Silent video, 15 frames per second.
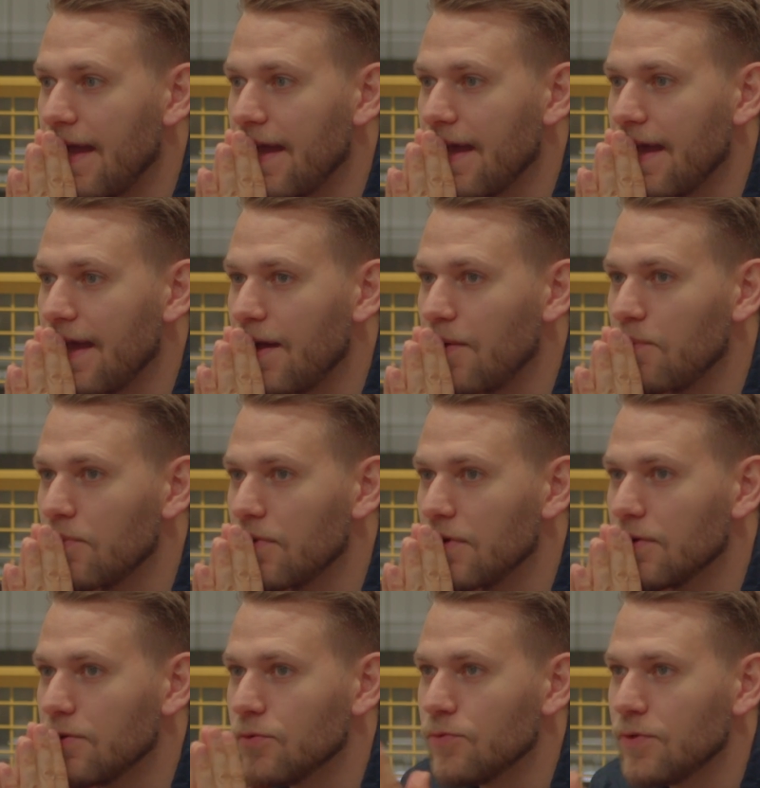am
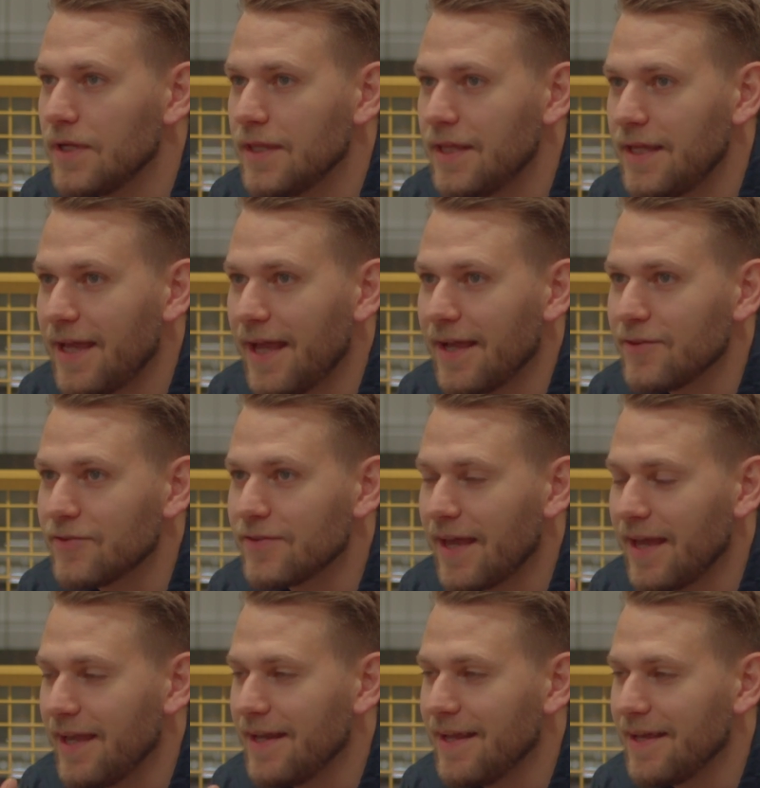really
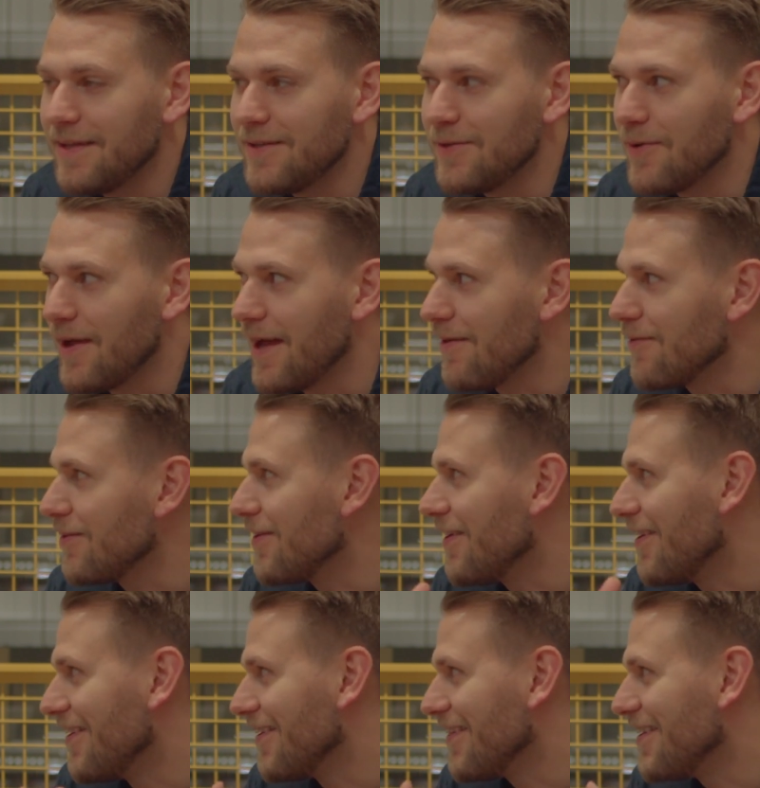excited to have
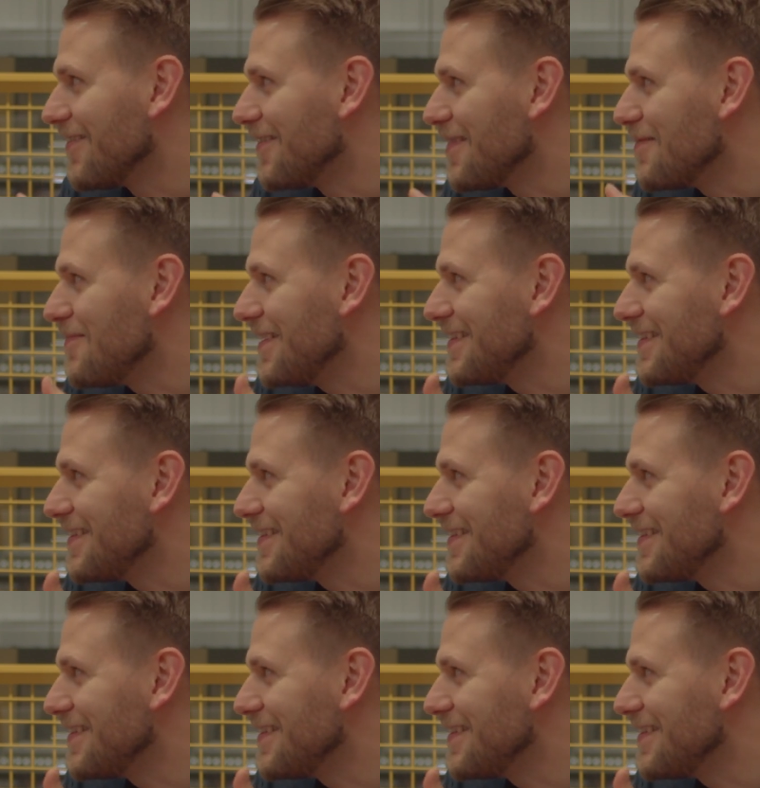Carla with me